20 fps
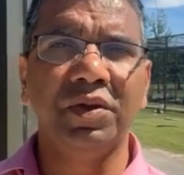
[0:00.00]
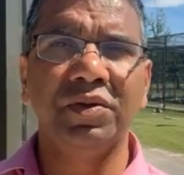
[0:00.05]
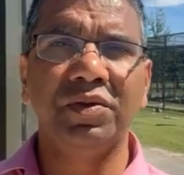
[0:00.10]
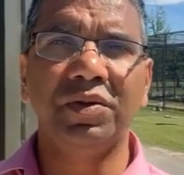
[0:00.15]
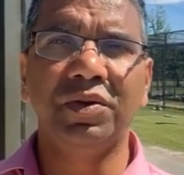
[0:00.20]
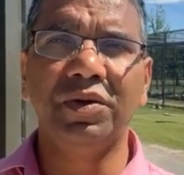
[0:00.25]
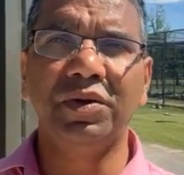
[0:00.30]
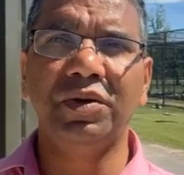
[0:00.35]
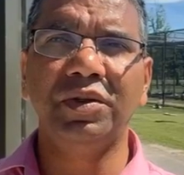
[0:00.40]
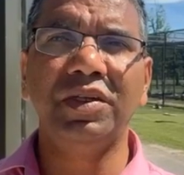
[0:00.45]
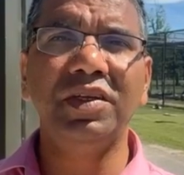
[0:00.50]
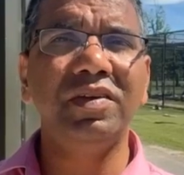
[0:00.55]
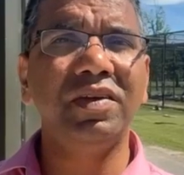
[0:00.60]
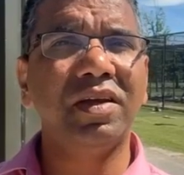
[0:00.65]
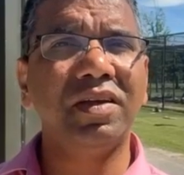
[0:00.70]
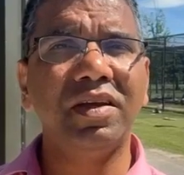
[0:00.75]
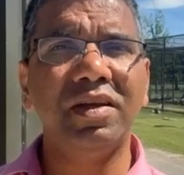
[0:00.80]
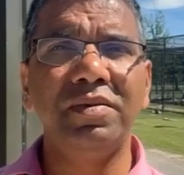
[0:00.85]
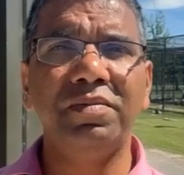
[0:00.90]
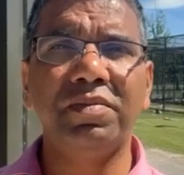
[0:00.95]
So these
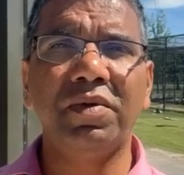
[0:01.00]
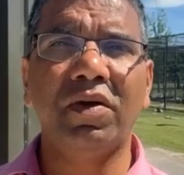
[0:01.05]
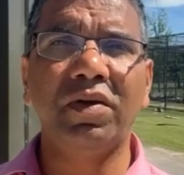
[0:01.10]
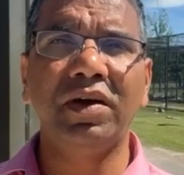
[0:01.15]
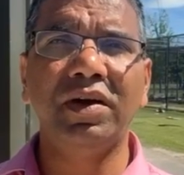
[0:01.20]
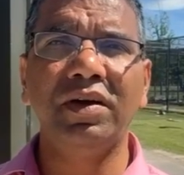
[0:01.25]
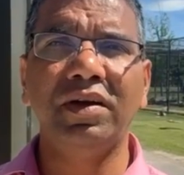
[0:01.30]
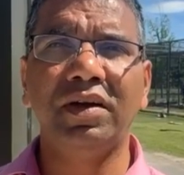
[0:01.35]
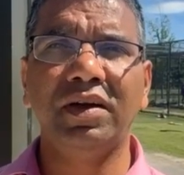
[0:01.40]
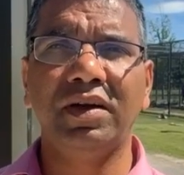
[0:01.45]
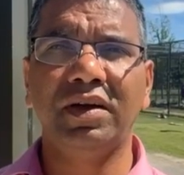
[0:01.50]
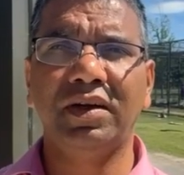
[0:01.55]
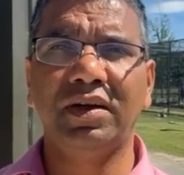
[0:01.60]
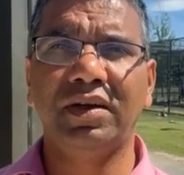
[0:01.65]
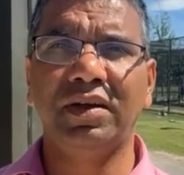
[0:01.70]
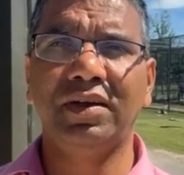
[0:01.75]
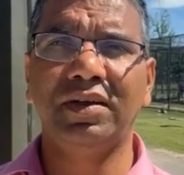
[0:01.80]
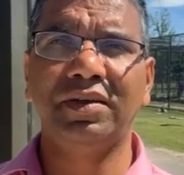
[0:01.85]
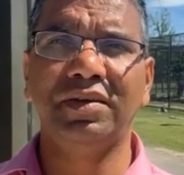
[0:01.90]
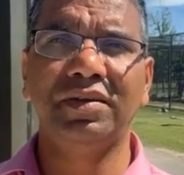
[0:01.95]
are the important
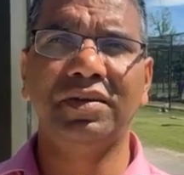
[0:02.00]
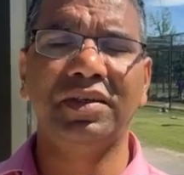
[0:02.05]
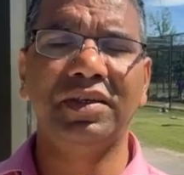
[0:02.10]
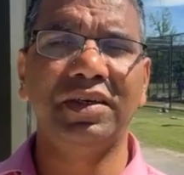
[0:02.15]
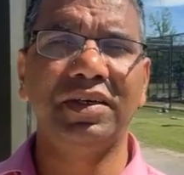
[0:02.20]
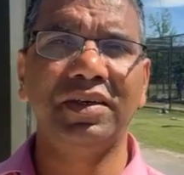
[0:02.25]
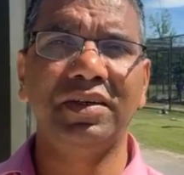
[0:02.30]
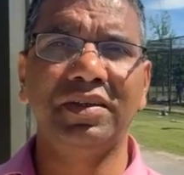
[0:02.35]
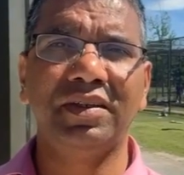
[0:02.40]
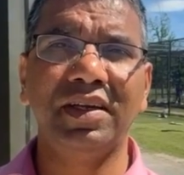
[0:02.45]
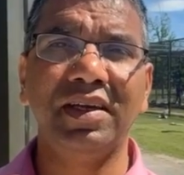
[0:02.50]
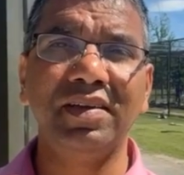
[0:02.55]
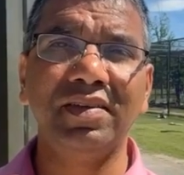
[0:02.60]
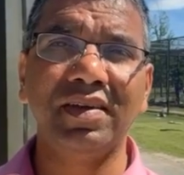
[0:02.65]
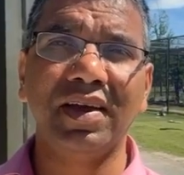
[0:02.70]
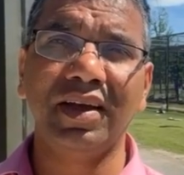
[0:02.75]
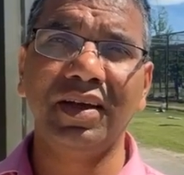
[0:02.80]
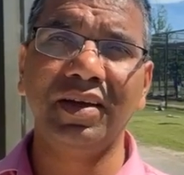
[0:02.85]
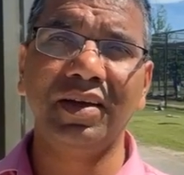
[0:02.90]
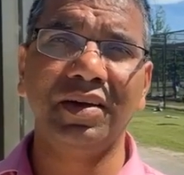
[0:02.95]
uh,
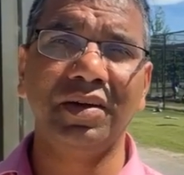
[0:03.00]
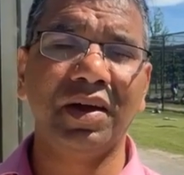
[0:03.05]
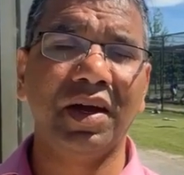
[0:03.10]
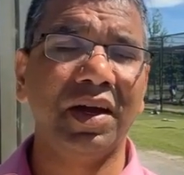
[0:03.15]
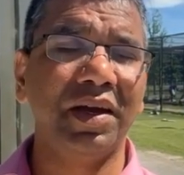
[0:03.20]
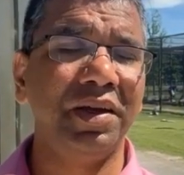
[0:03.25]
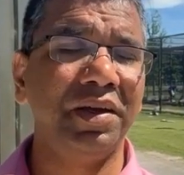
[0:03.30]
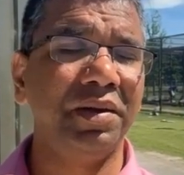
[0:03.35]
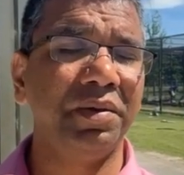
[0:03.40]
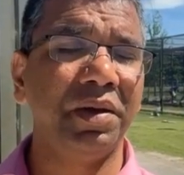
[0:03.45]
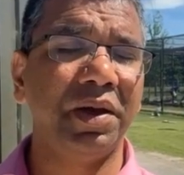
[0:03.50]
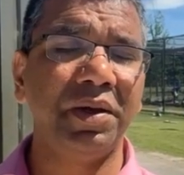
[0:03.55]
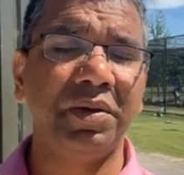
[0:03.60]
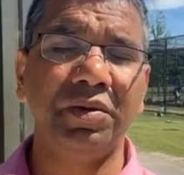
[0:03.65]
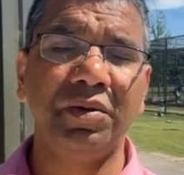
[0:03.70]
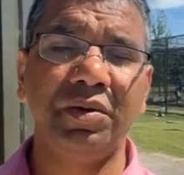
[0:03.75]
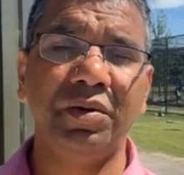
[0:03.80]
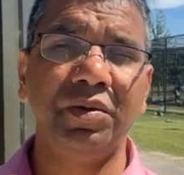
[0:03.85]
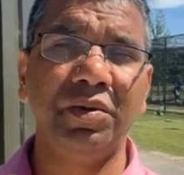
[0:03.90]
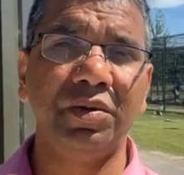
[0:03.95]
things I, I, I
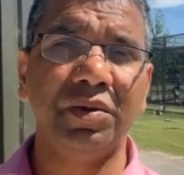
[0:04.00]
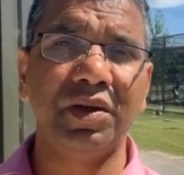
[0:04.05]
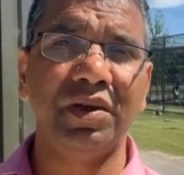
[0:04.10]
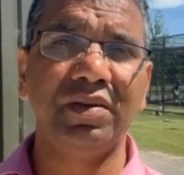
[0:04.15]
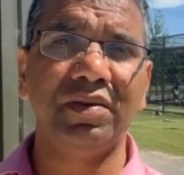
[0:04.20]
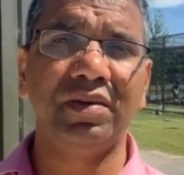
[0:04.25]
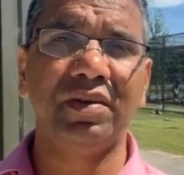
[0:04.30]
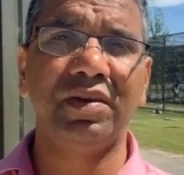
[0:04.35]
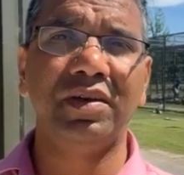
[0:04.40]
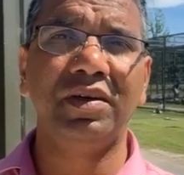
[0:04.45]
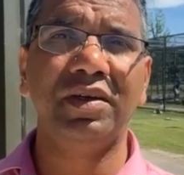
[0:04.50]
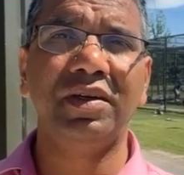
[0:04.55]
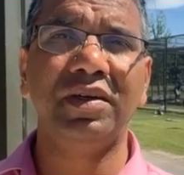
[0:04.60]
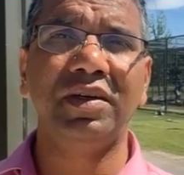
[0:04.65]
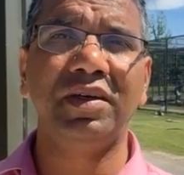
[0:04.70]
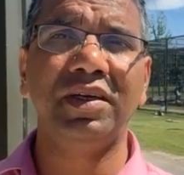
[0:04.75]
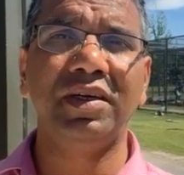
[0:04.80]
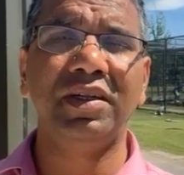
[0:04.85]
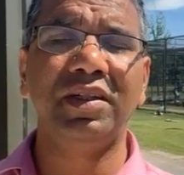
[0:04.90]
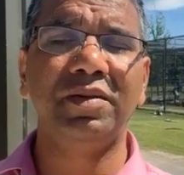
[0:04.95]
could notice and
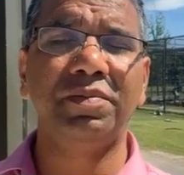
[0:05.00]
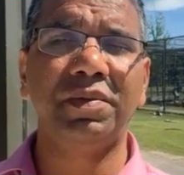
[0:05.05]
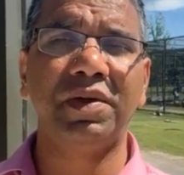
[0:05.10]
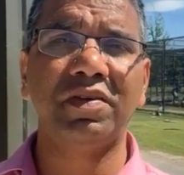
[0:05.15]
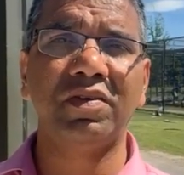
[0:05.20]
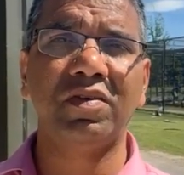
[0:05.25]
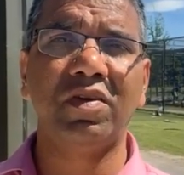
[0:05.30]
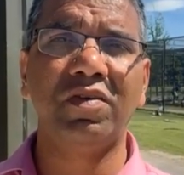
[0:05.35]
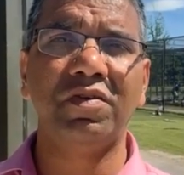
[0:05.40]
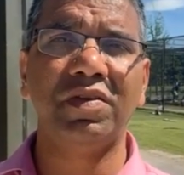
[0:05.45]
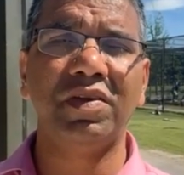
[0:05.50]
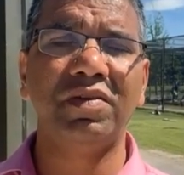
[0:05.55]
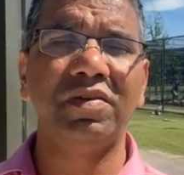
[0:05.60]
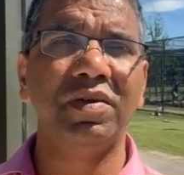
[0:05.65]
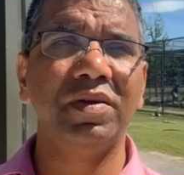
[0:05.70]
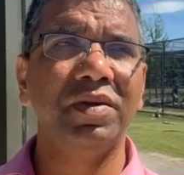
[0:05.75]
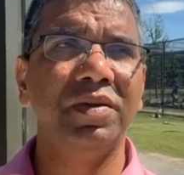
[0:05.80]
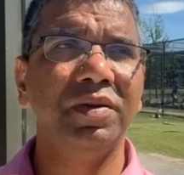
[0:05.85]
uh, in the press conference.